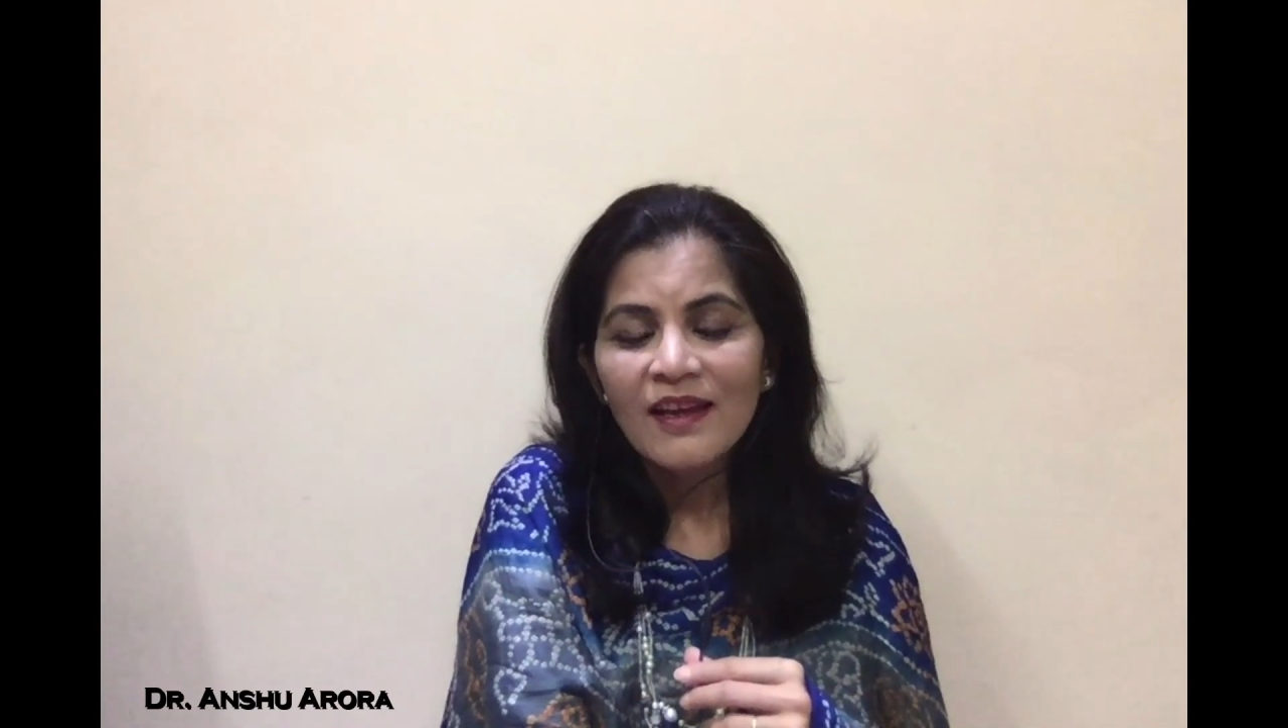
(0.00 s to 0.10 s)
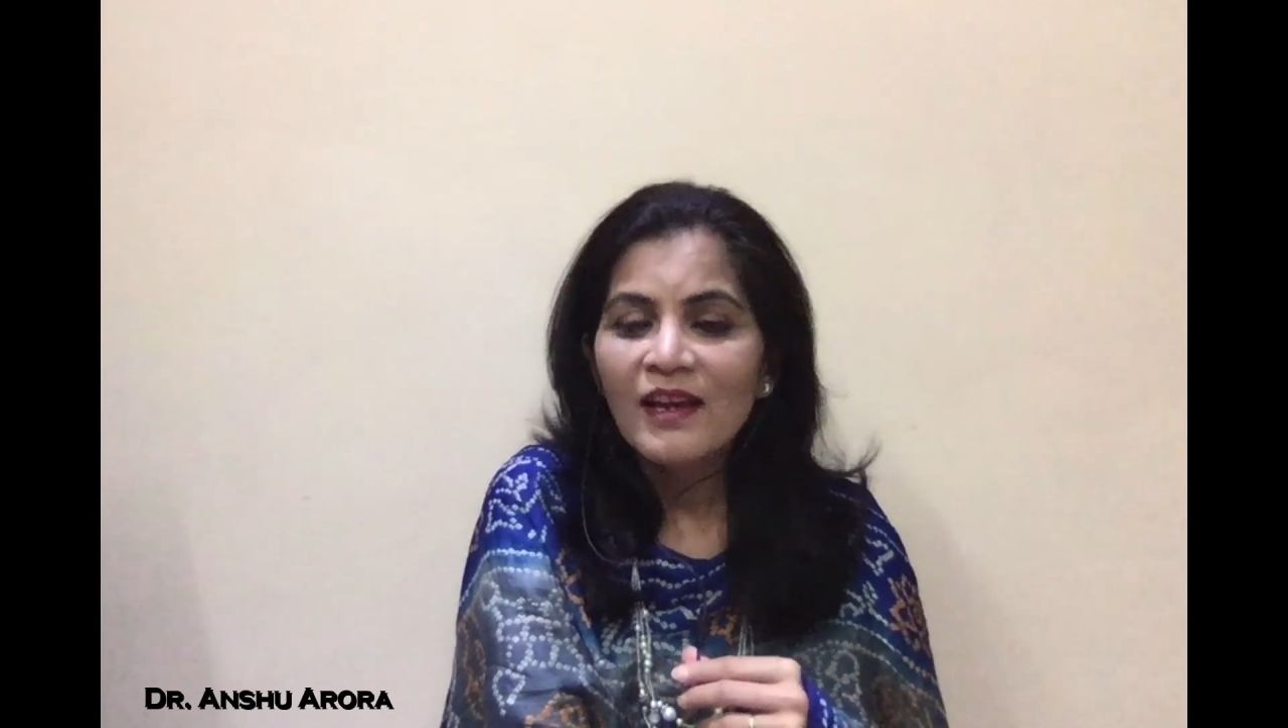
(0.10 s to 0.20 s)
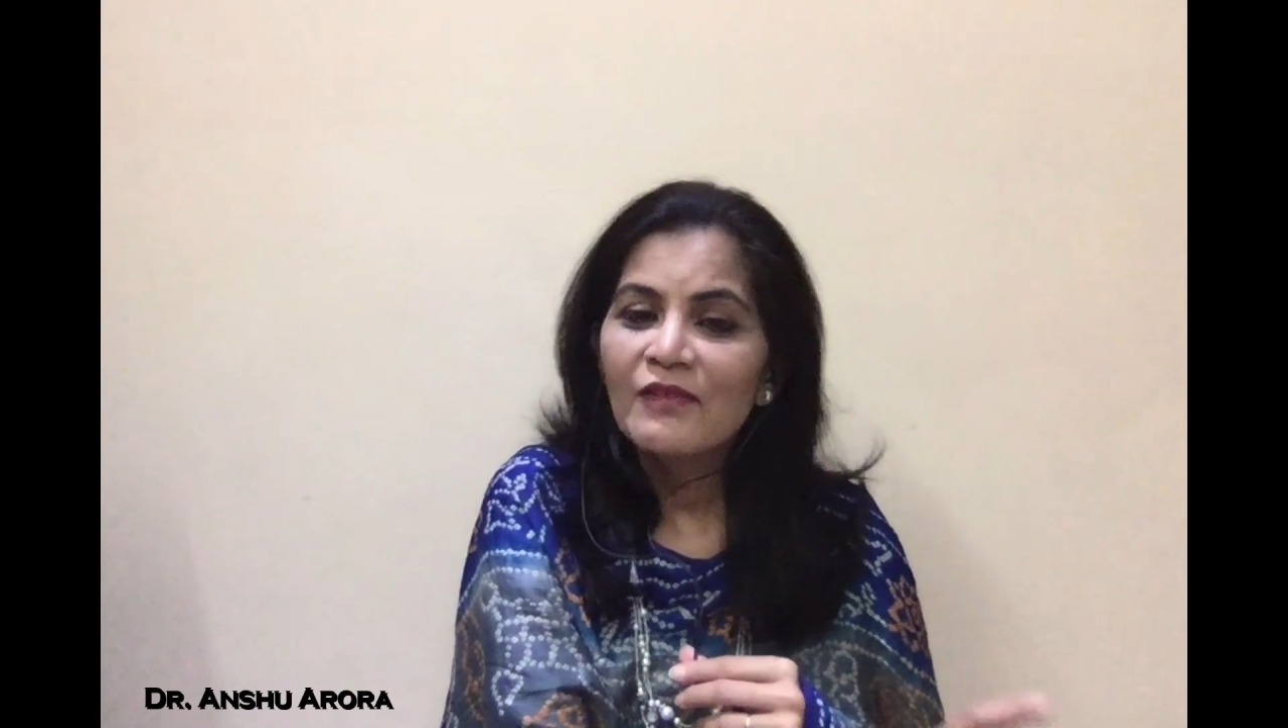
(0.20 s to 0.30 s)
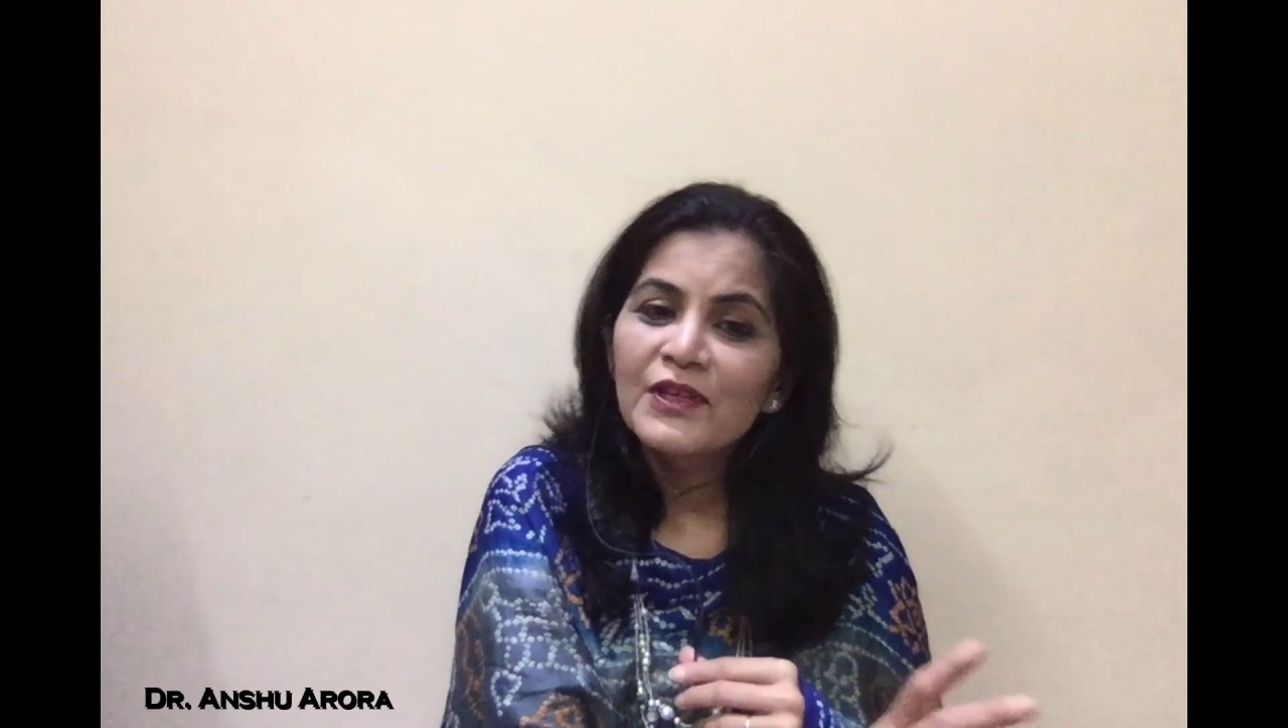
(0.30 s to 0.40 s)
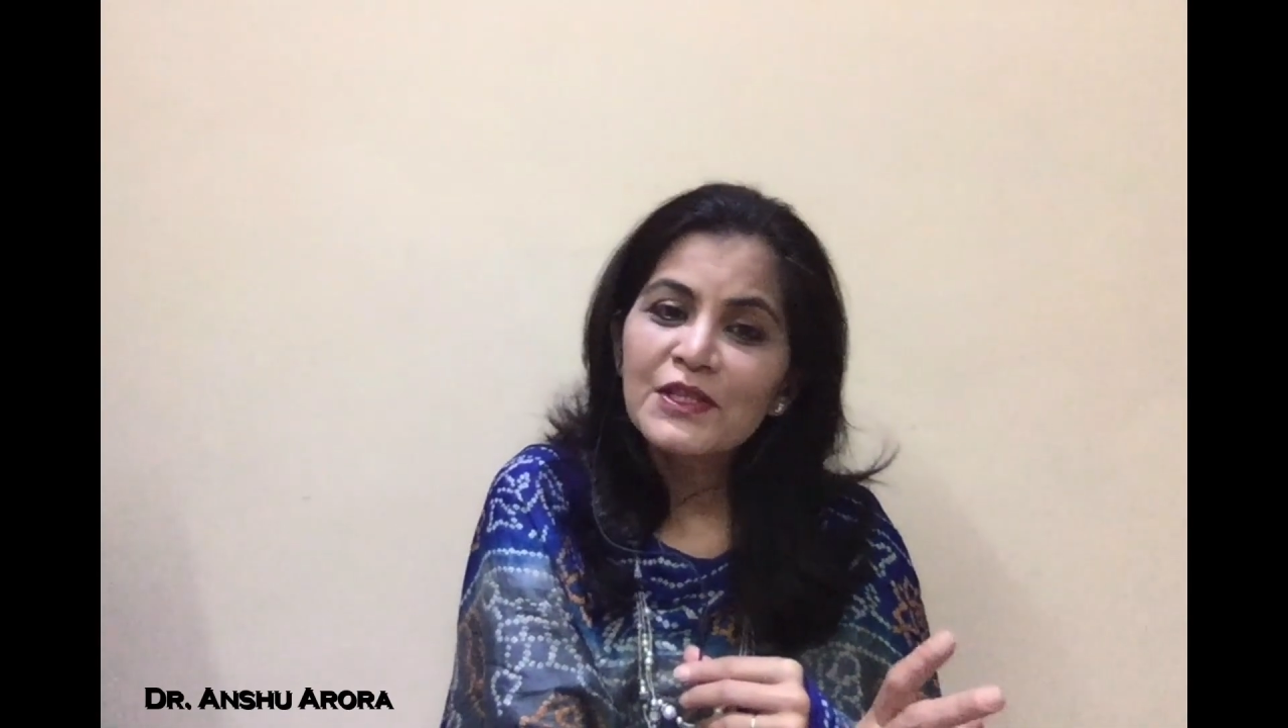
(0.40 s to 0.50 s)

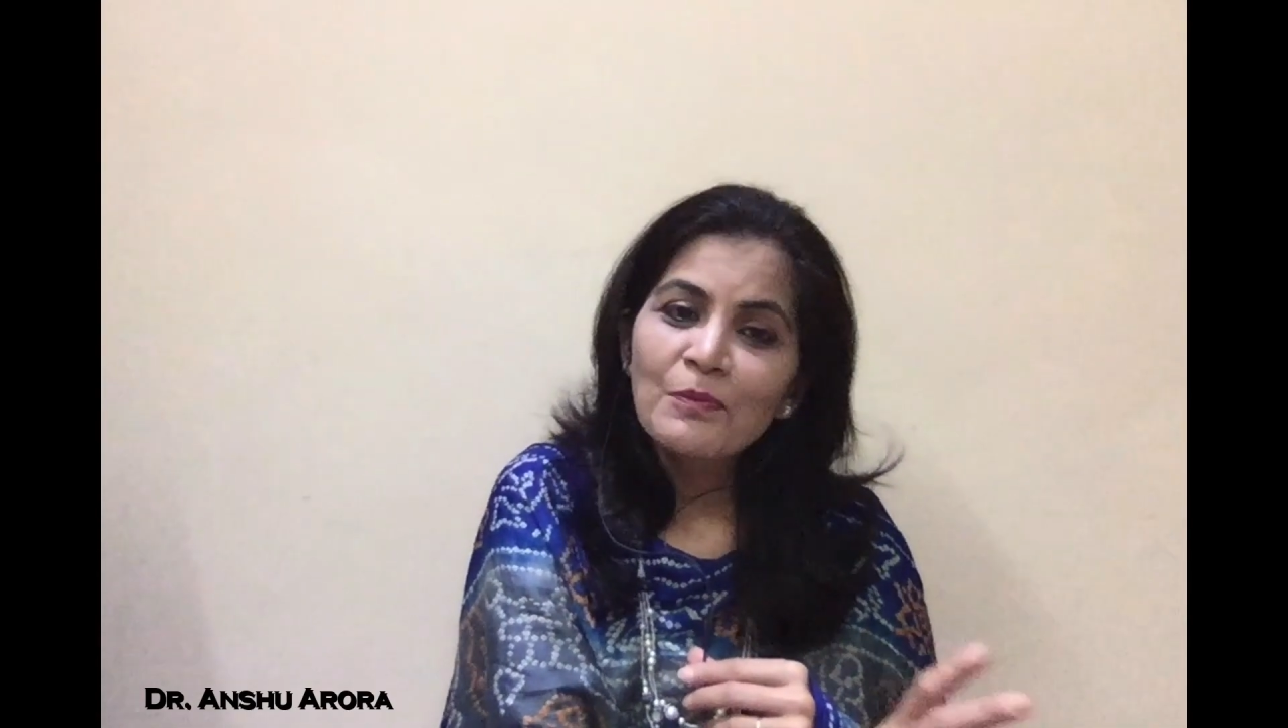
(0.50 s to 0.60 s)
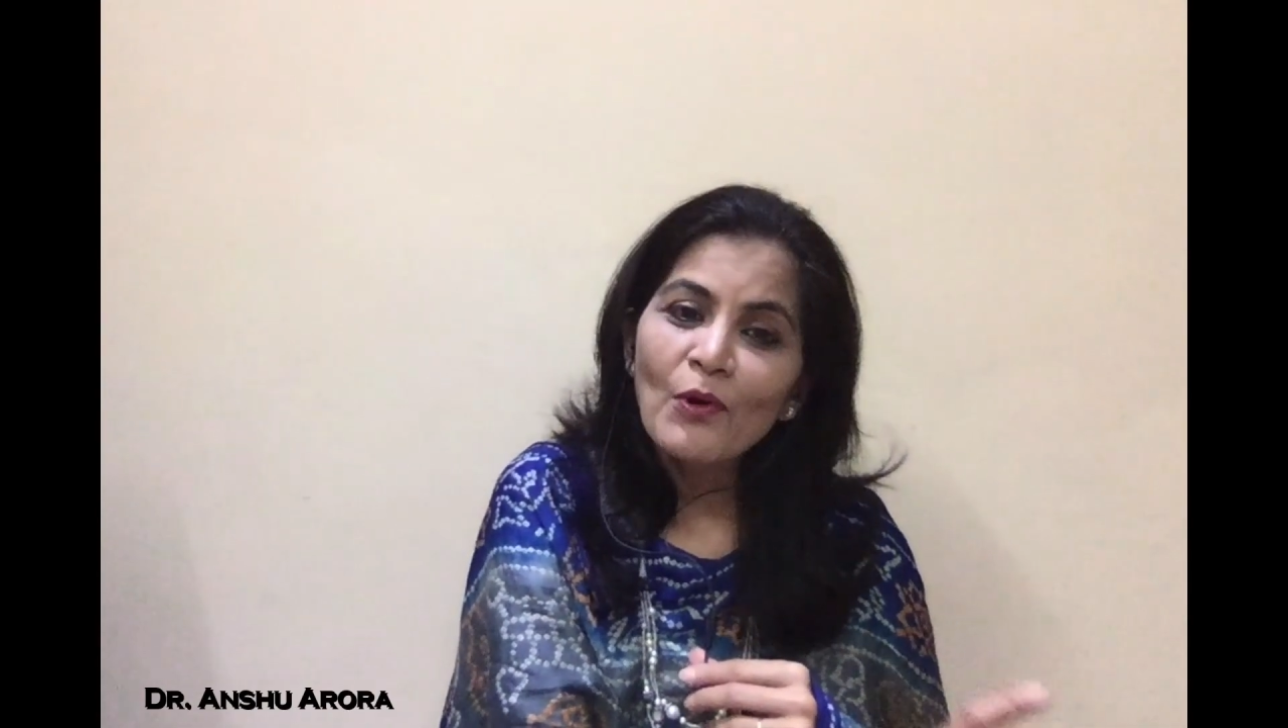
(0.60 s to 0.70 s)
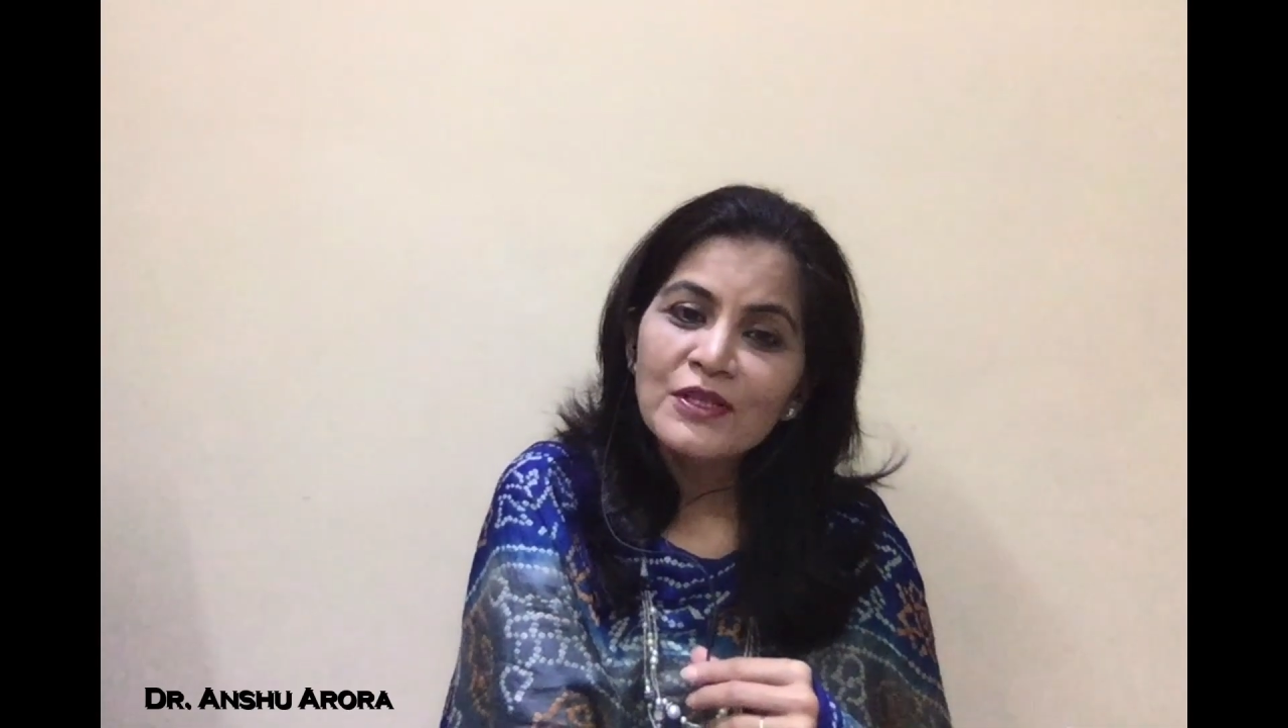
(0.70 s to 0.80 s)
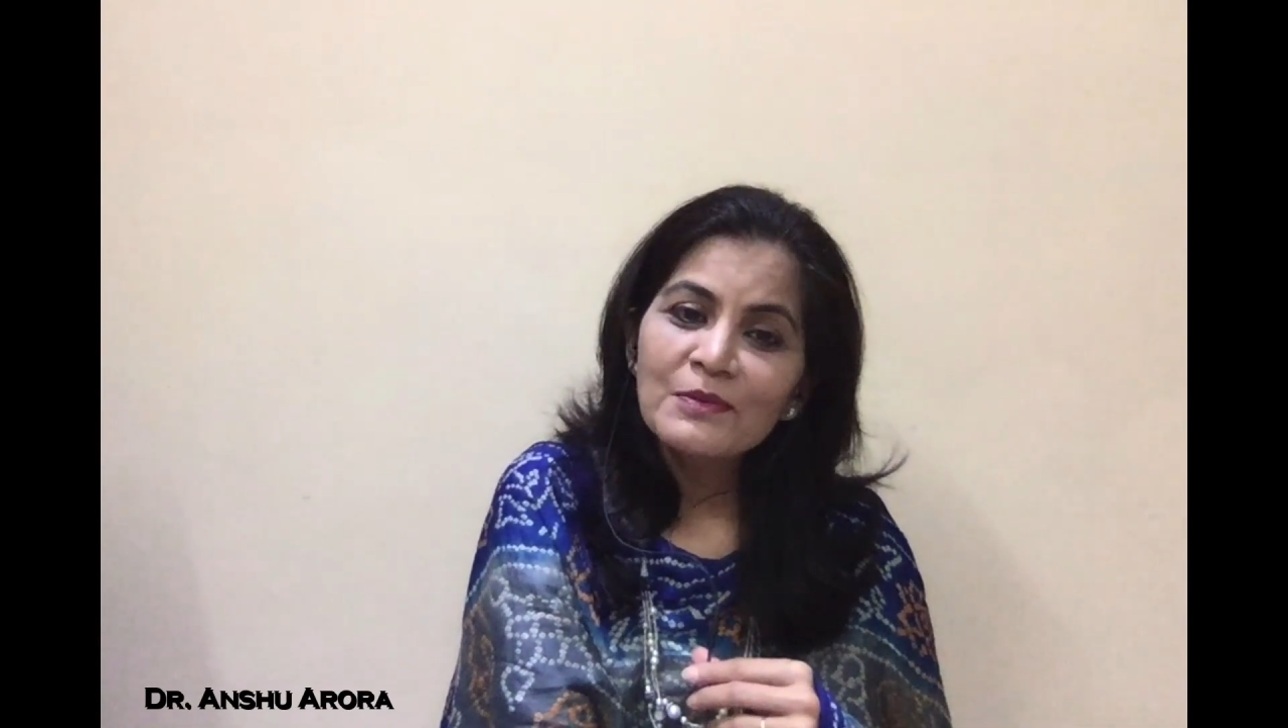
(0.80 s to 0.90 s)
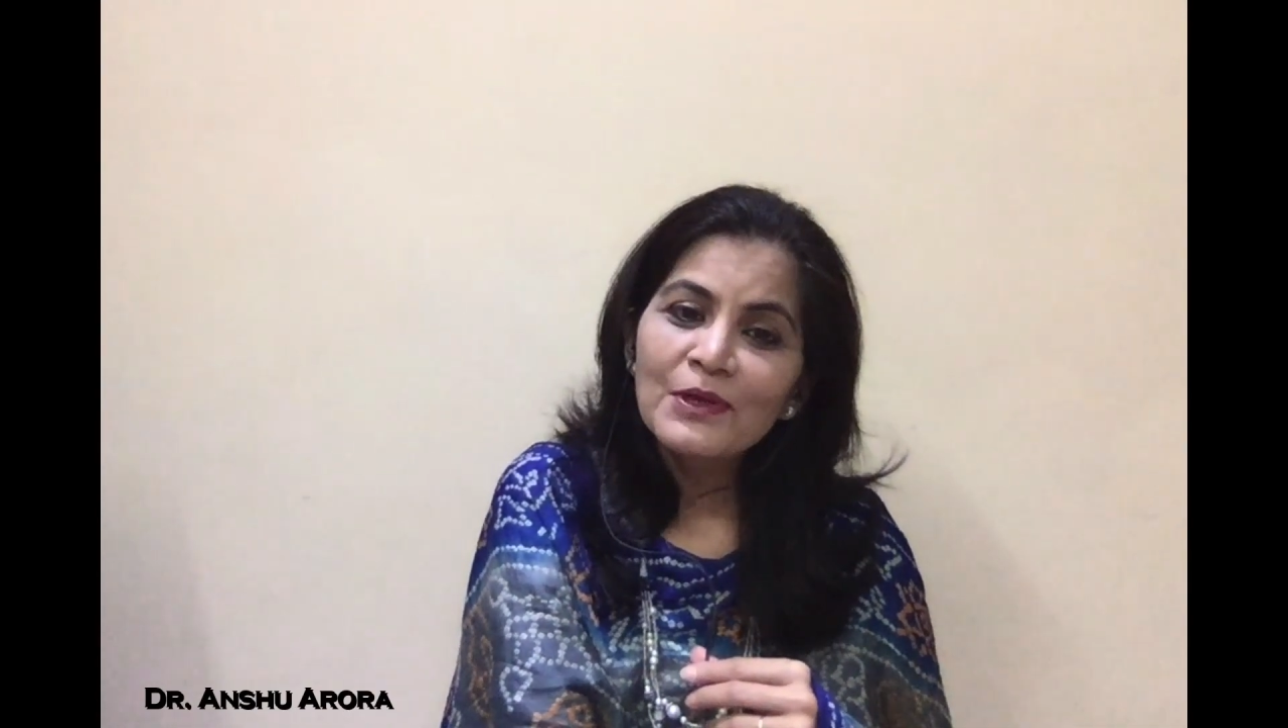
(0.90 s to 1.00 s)
if it is possible